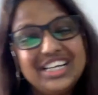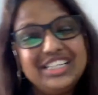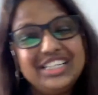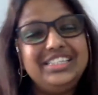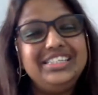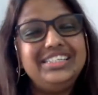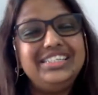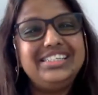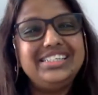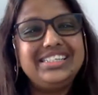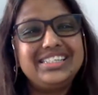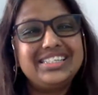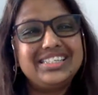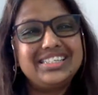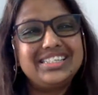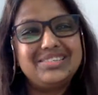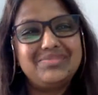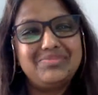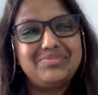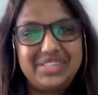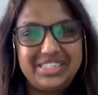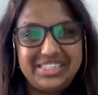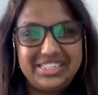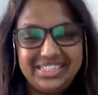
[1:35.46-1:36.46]
This
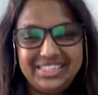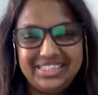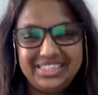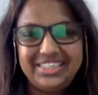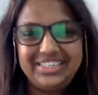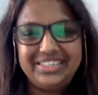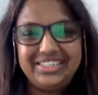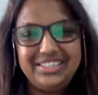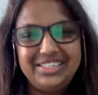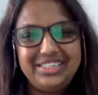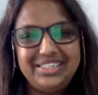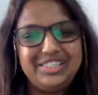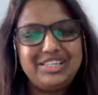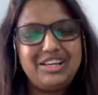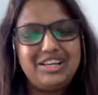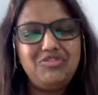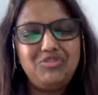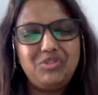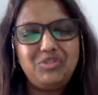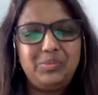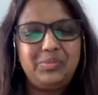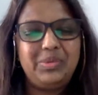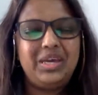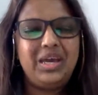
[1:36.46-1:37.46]
presentation itself
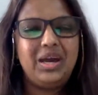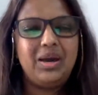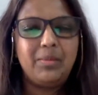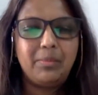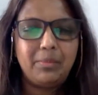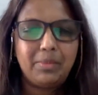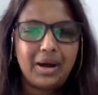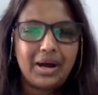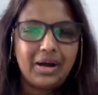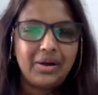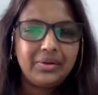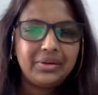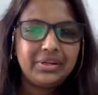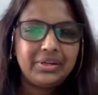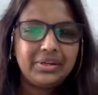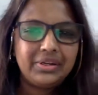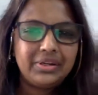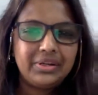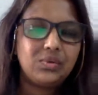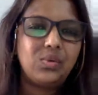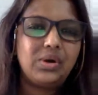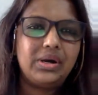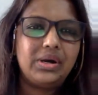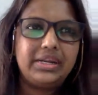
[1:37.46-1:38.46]
will be about
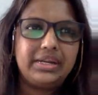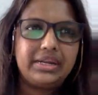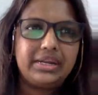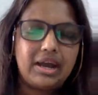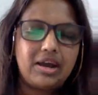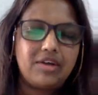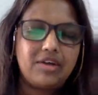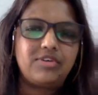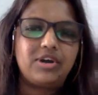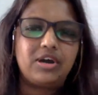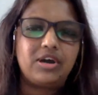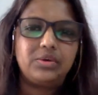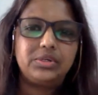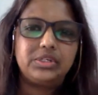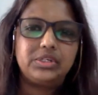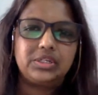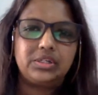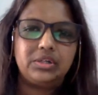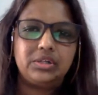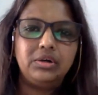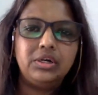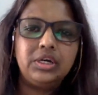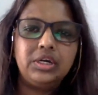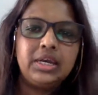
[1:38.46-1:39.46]
1.5 hours
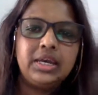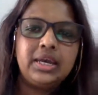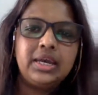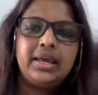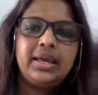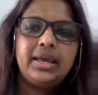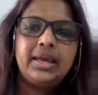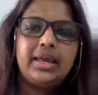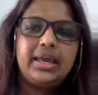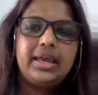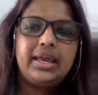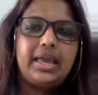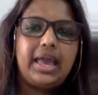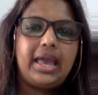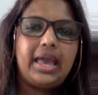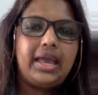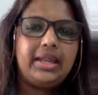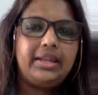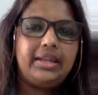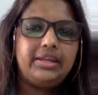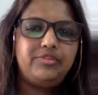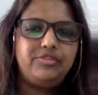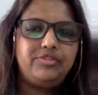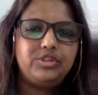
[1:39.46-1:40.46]
long.
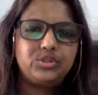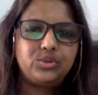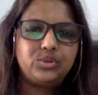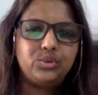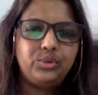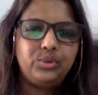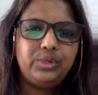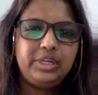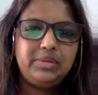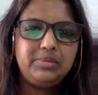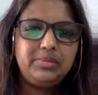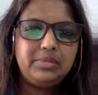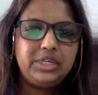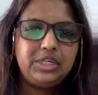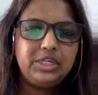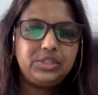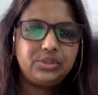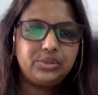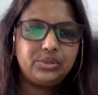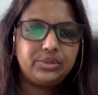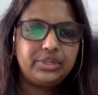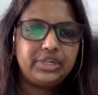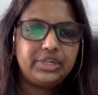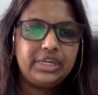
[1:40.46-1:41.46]
And if it's only me
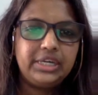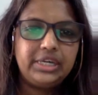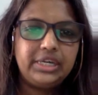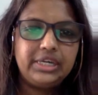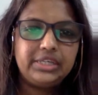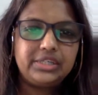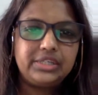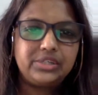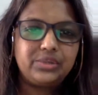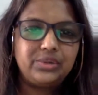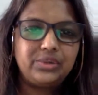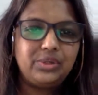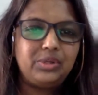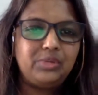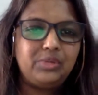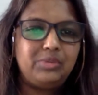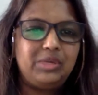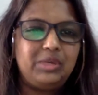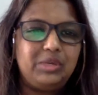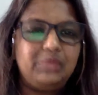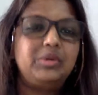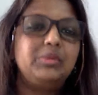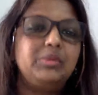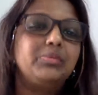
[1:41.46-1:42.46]
talking, it's going to be
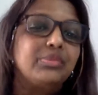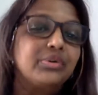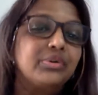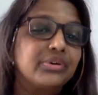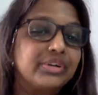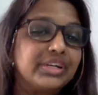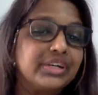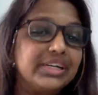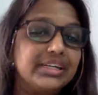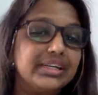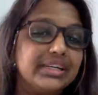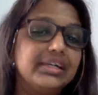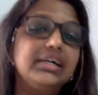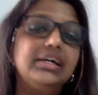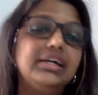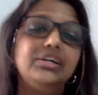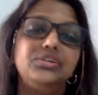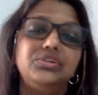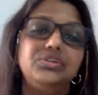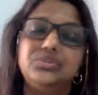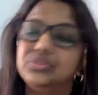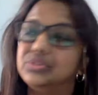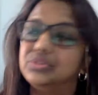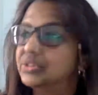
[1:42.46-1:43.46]
a bit boring. Yeah,
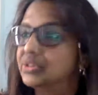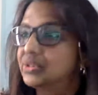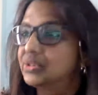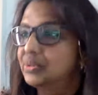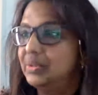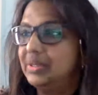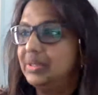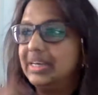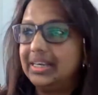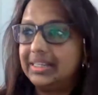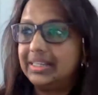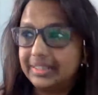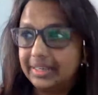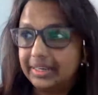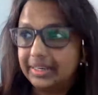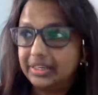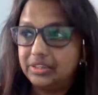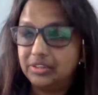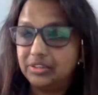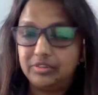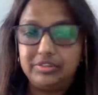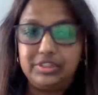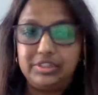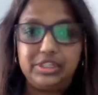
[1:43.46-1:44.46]
you also will get tired
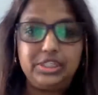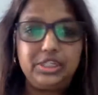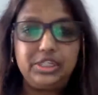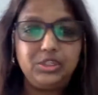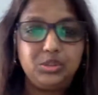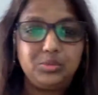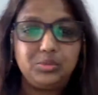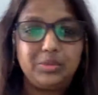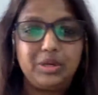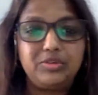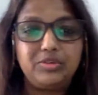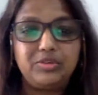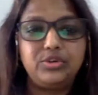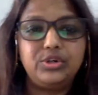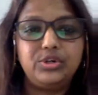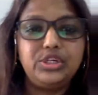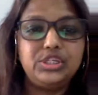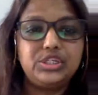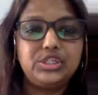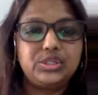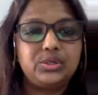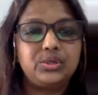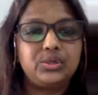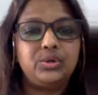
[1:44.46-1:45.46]
of listening to my voice.
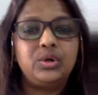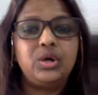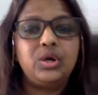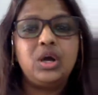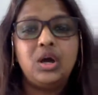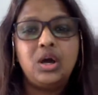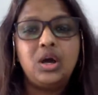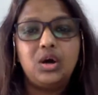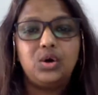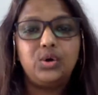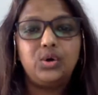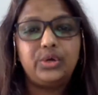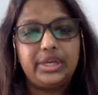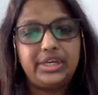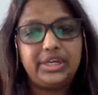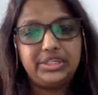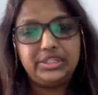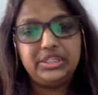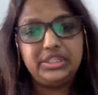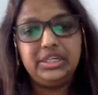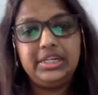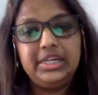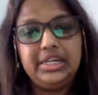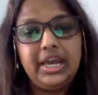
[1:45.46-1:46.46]
So
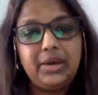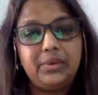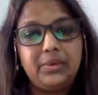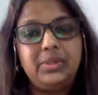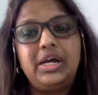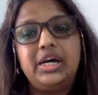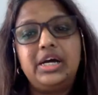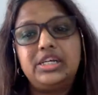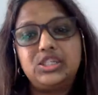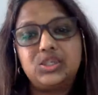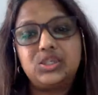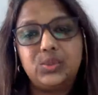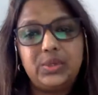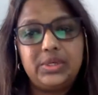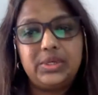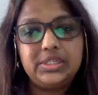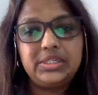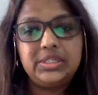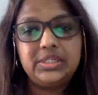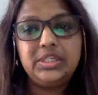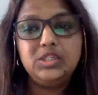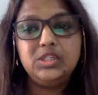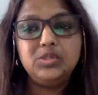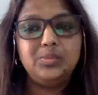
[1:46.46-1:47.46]
occasionally I will ask
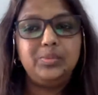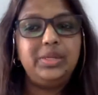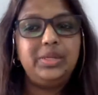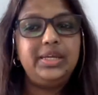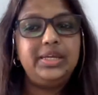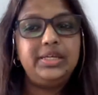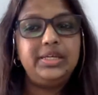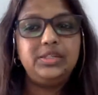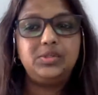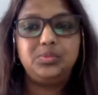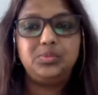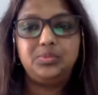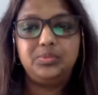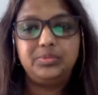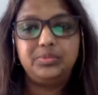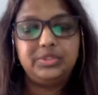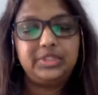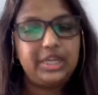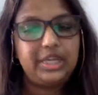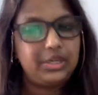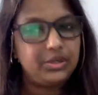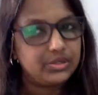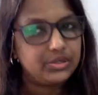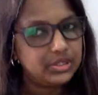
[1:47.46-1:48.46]
questions. Please
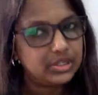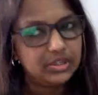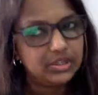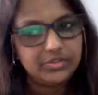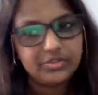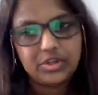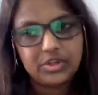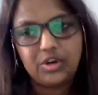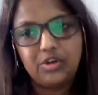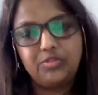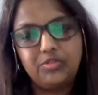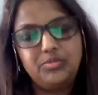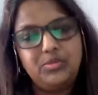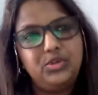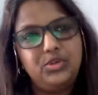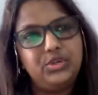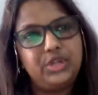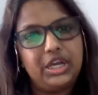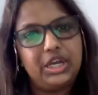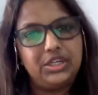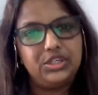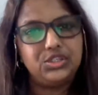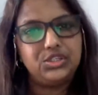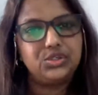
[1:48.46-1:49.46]
take yourselves off mute
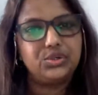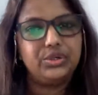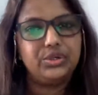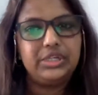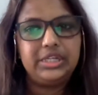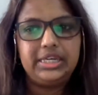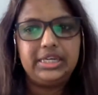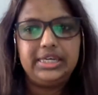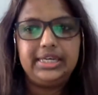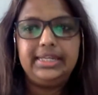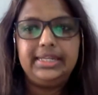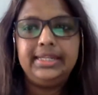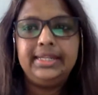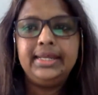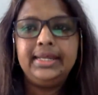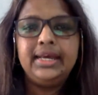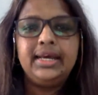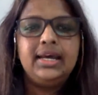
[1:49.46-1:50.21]
and join in